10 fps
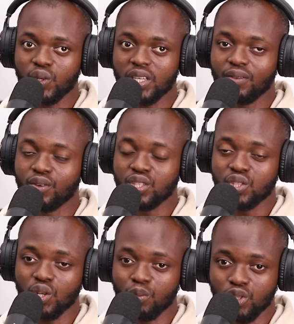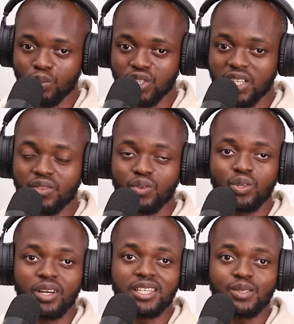Give us a thumbs up, share this video
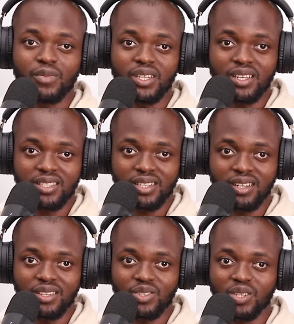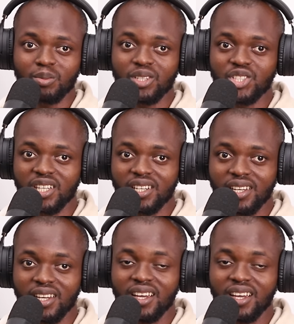to as many as you can, subscribe to our channel.